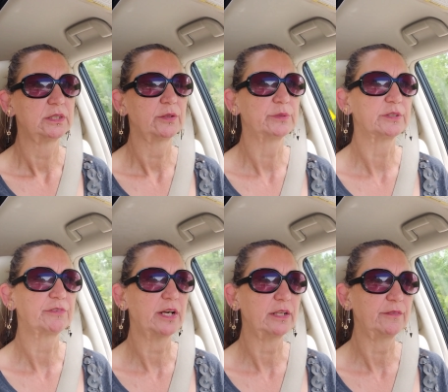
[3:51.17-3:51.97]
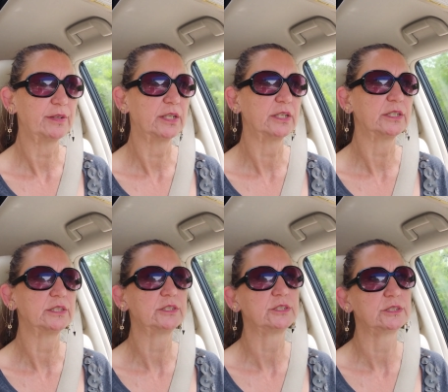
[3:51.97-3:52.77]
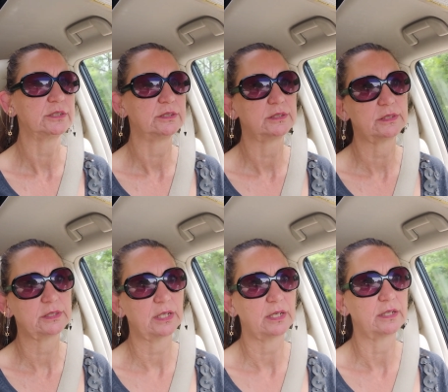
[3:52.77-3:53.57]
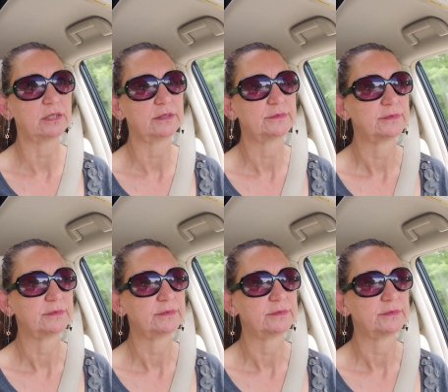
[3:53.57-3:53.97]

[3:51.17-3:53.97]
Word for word: It was a friendly village. Uh,